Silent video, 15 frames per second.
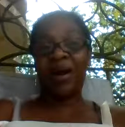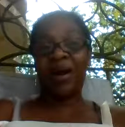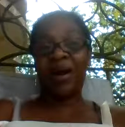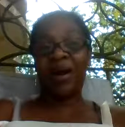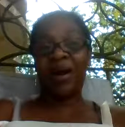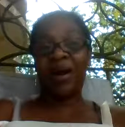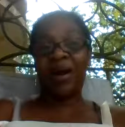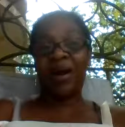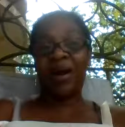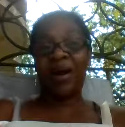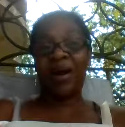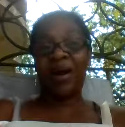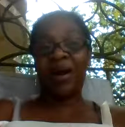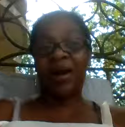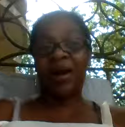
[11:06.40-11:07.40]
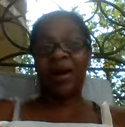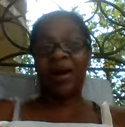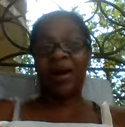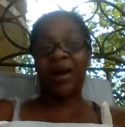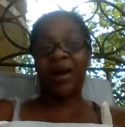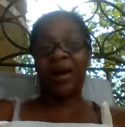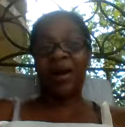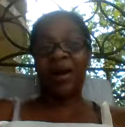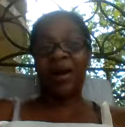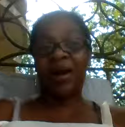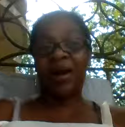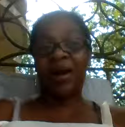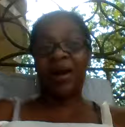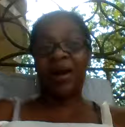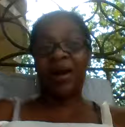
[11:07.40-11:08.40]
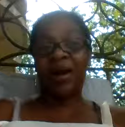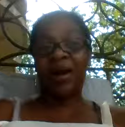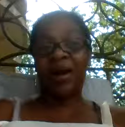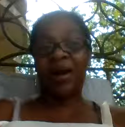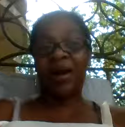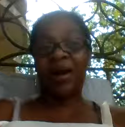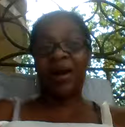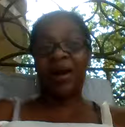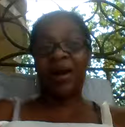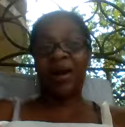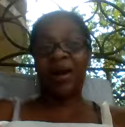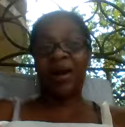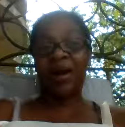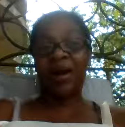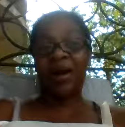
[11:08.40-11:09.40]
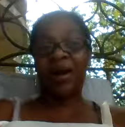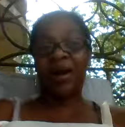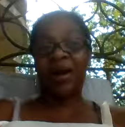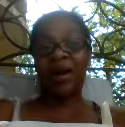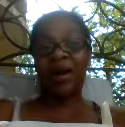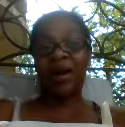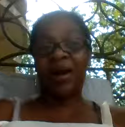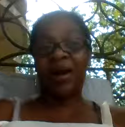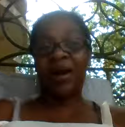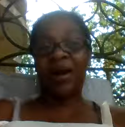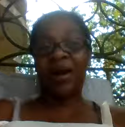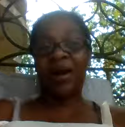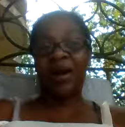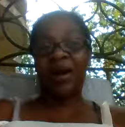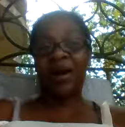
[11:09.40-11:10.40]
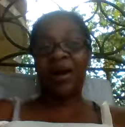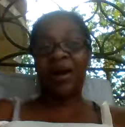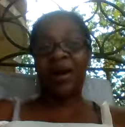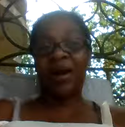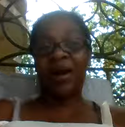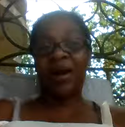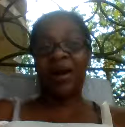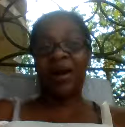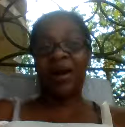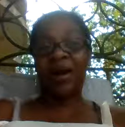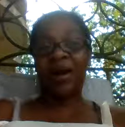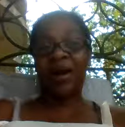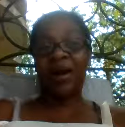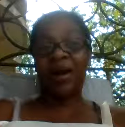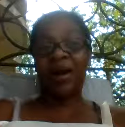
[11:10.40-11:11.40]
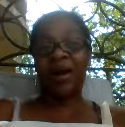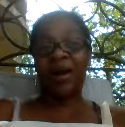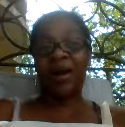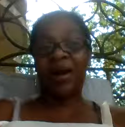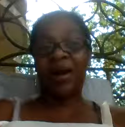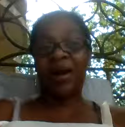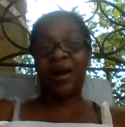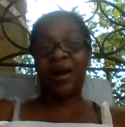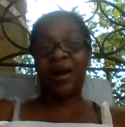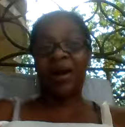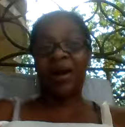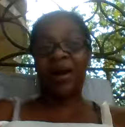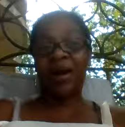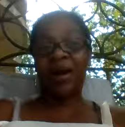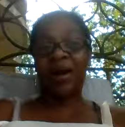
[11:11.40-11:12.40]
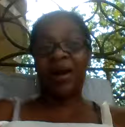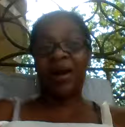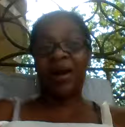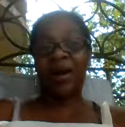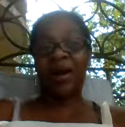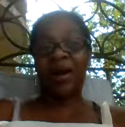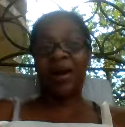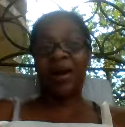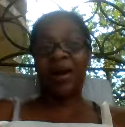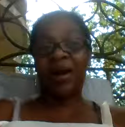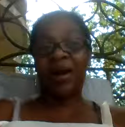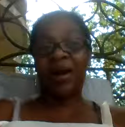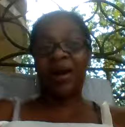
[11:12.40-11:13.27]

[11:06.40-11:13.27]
(silence)